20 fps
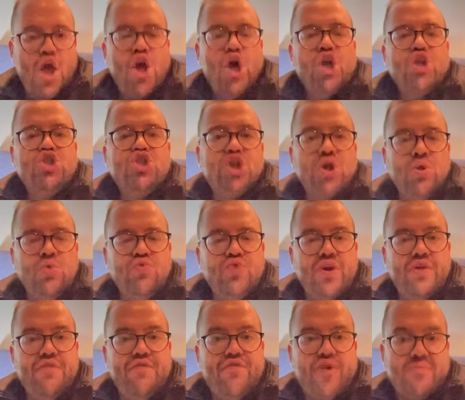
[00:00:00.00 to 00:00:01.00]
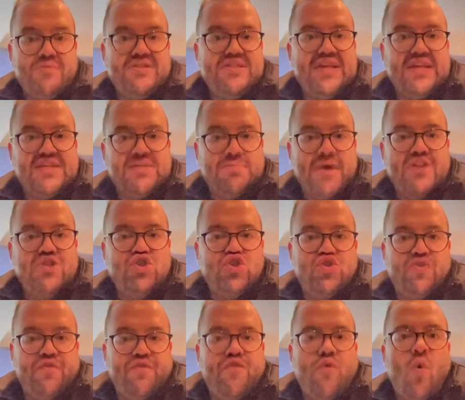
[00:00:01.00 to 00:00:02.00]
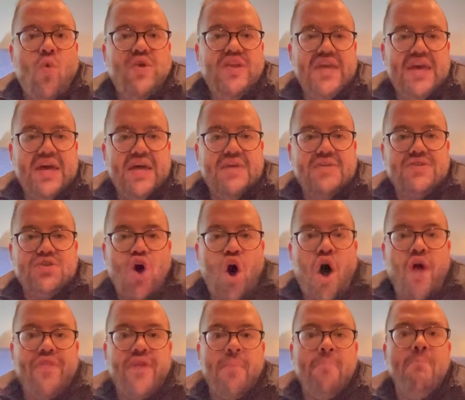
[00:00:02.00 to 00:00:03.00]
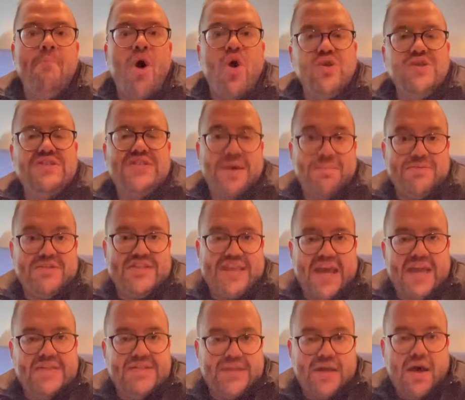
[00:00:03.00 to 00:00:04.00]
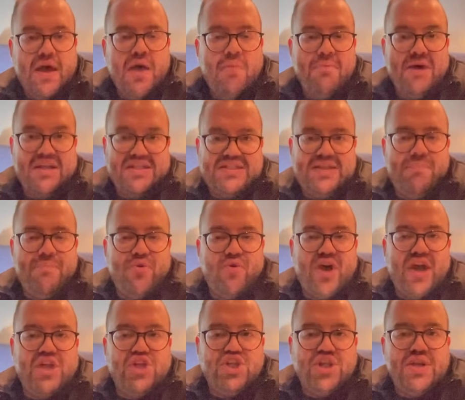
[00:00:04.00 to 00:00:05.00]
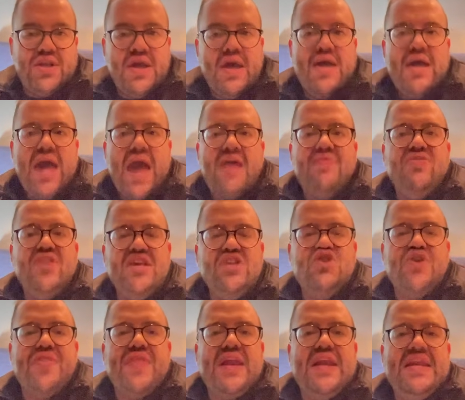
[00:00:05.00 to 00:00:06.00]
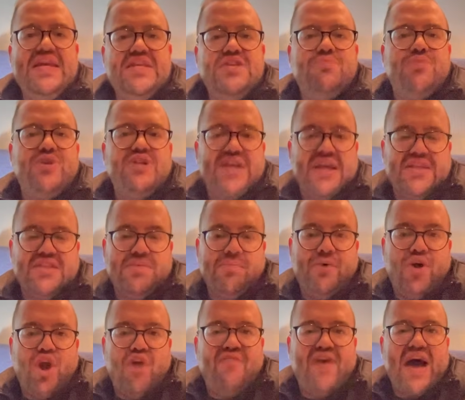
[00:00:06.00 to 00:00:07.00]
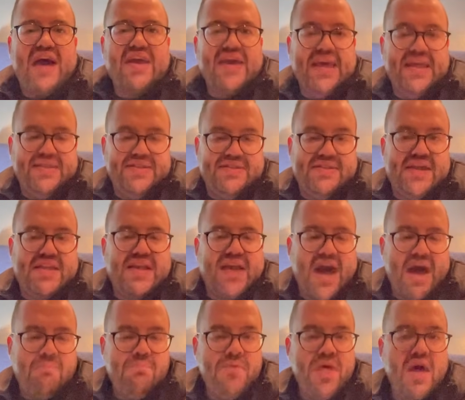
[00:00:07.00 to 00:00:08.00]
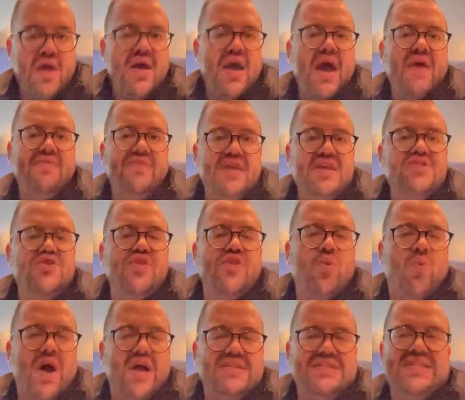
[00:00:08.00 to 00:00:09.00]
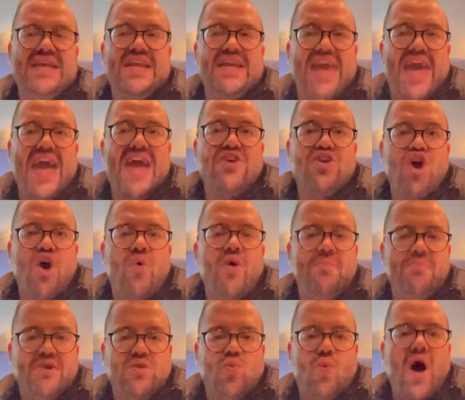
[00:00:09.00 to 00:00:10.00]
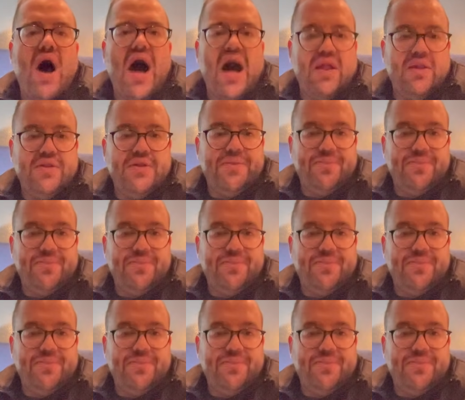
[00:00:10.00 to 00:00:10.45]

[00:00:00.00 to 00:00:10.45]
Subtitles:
Children from 6 months to 4 years are the most upset by separation, and these are the least predictable of our kids that come, and these are the ones that can go a bit wild.